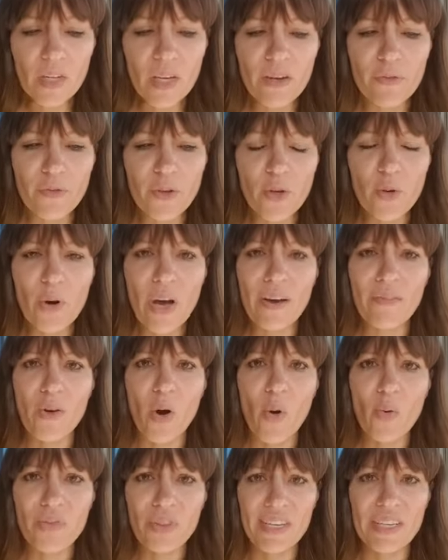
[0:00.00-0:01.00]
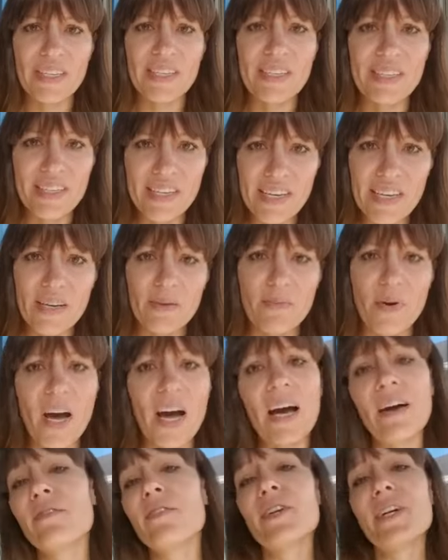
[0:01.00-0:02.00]
if you have only seen
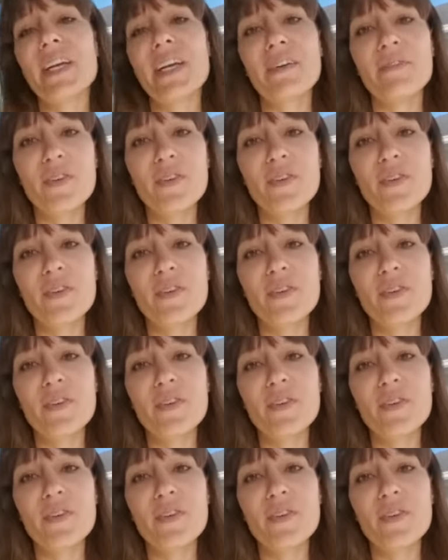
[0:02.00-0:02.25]
poverty,